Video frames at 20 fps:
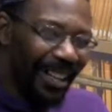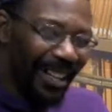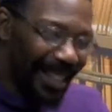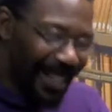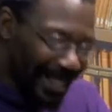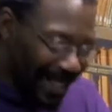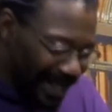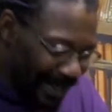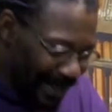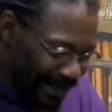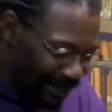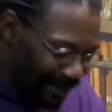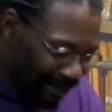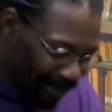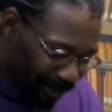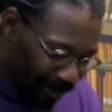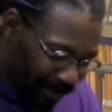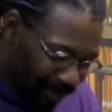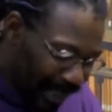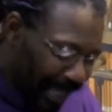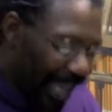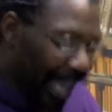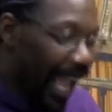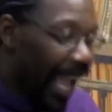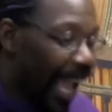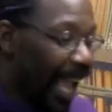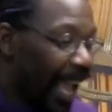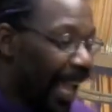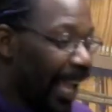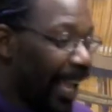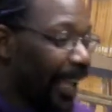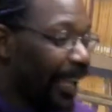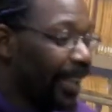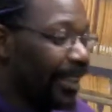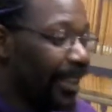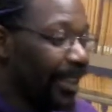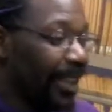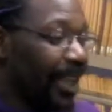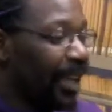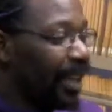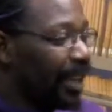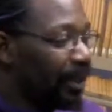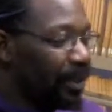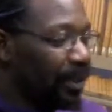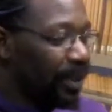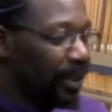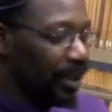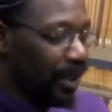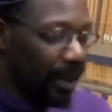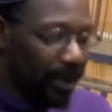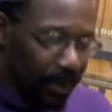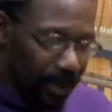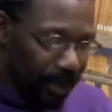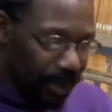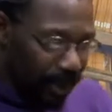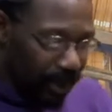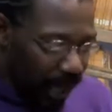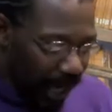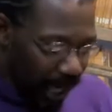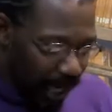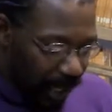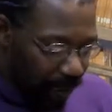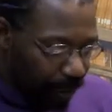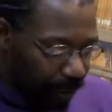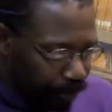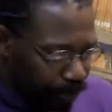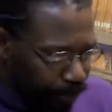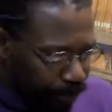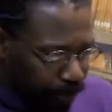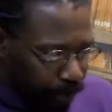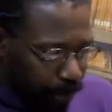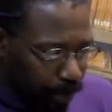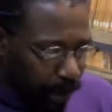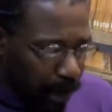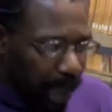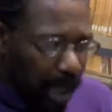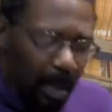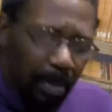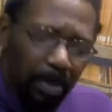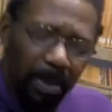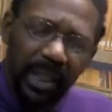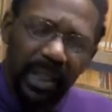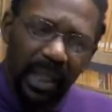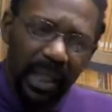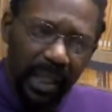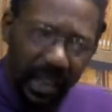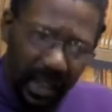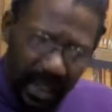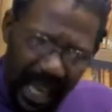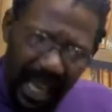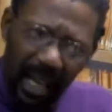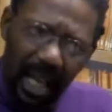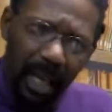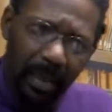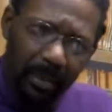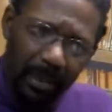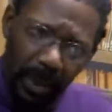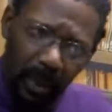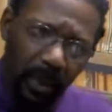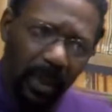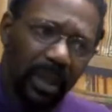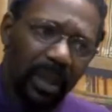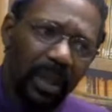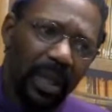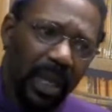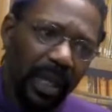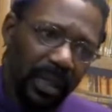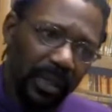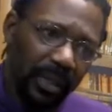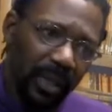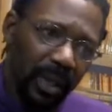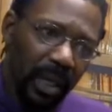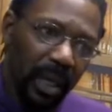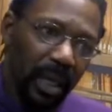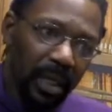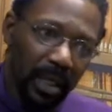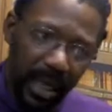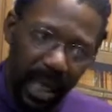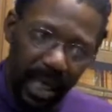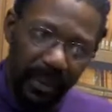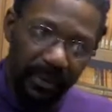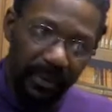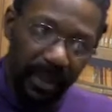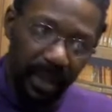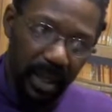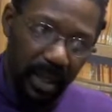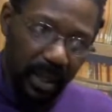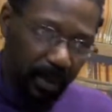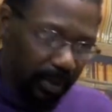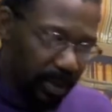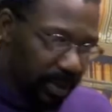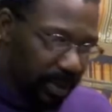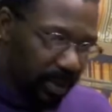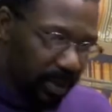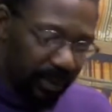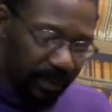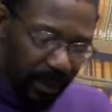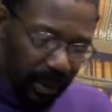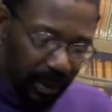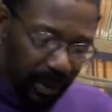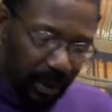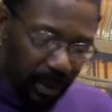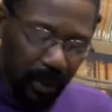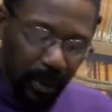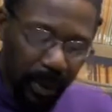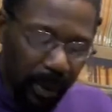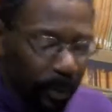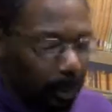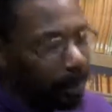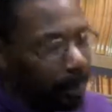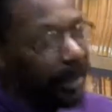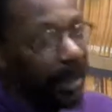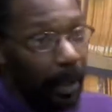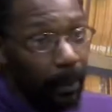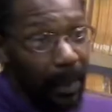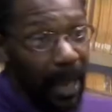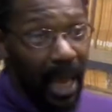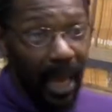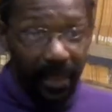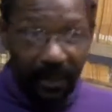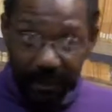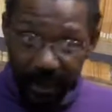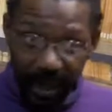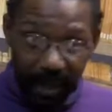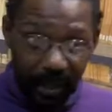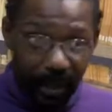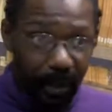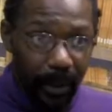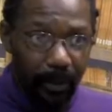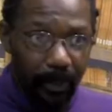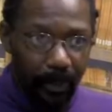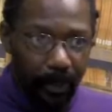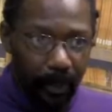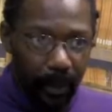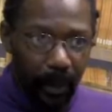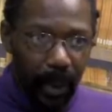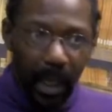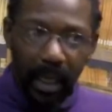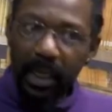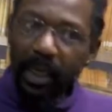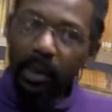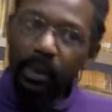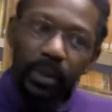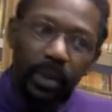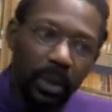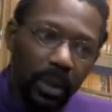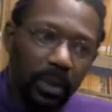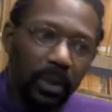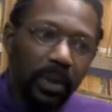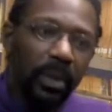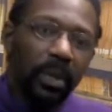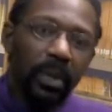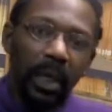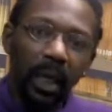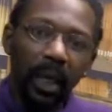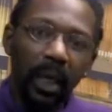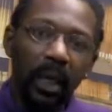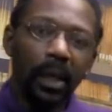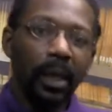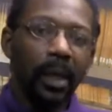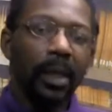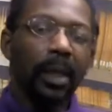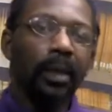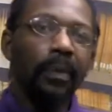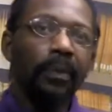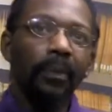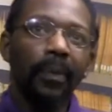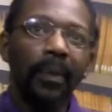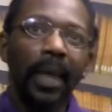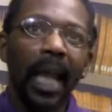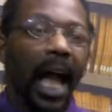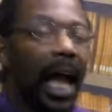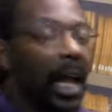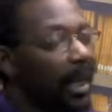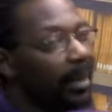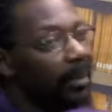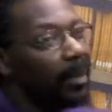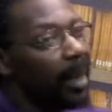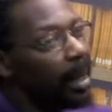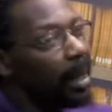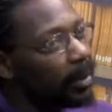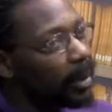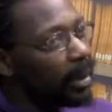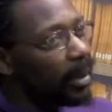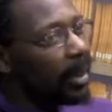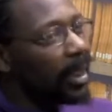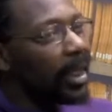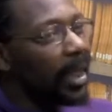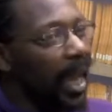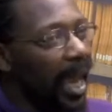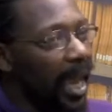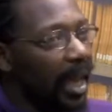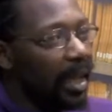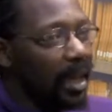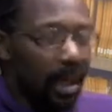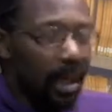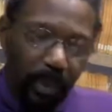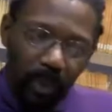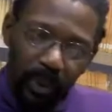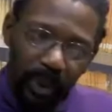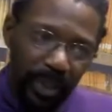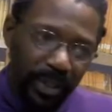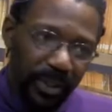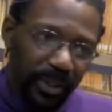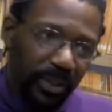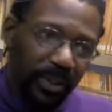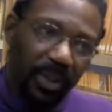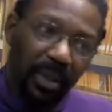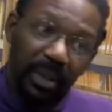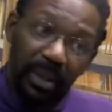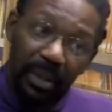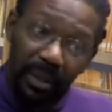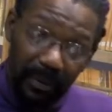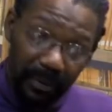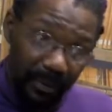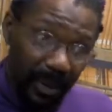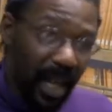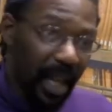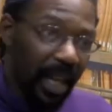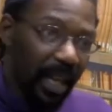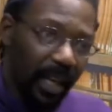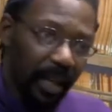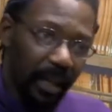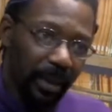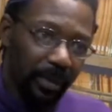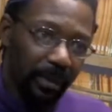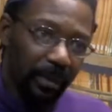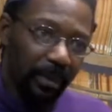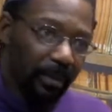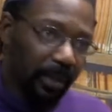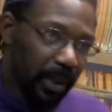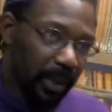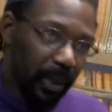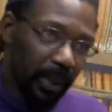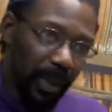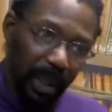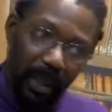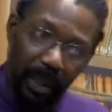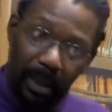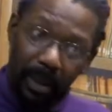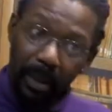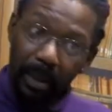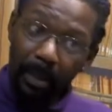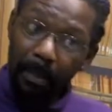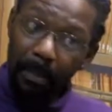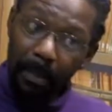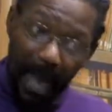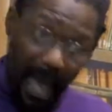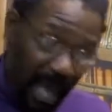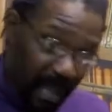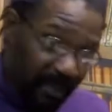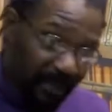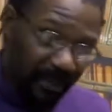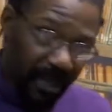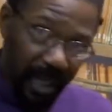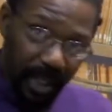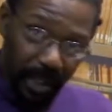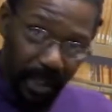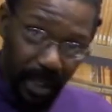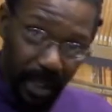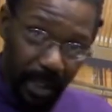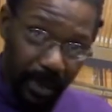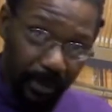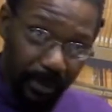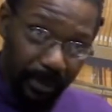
um, and yeah, it was it was great. But then that got me realizing a lot of the stuff that now we were playing Pathfinder, and I was noticing I, I'm looking at and I'm researching the divide between Pathfinder